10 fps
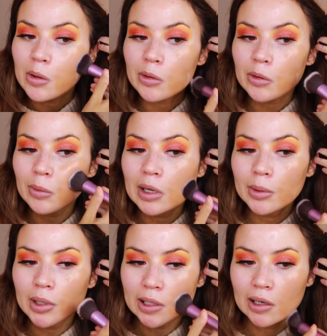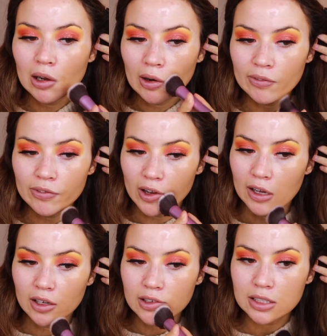swiping that on
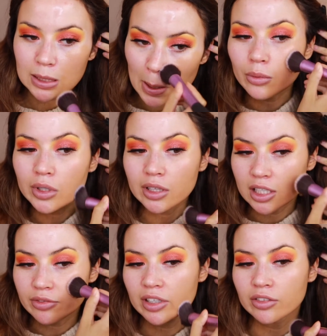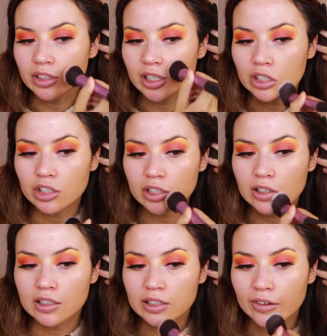first. With this foundation, you
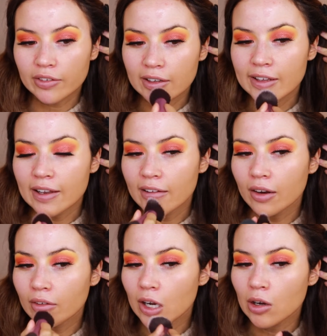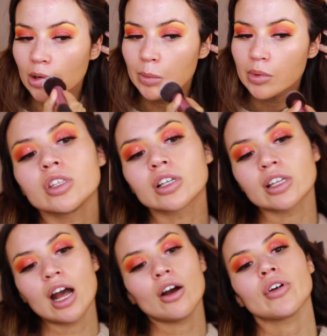can definitely layer it up. You can
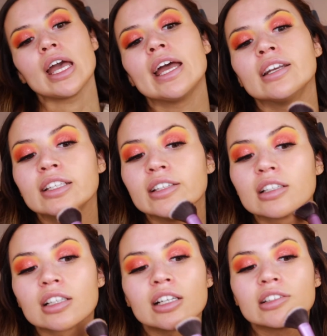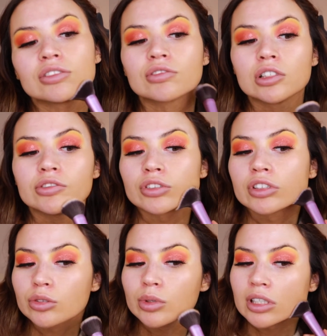have any kind of
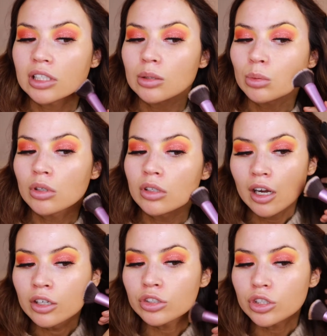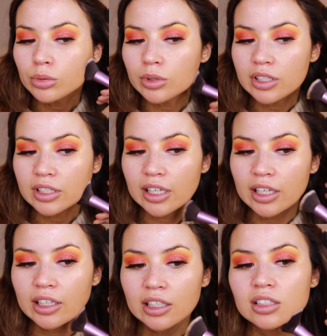coverage with this one. I just would say
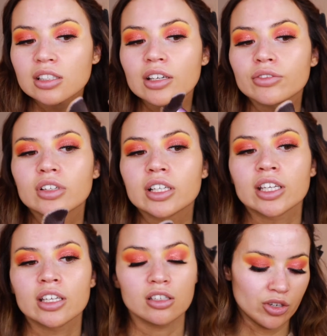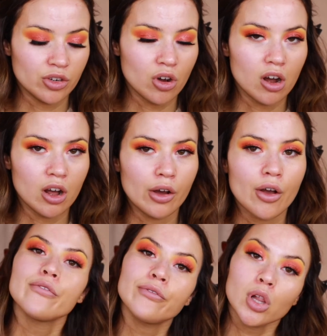that it's definitely not a
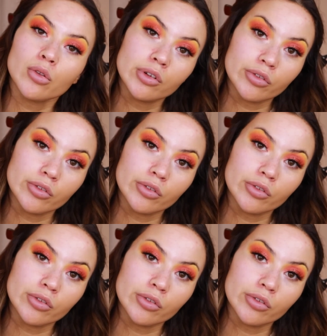full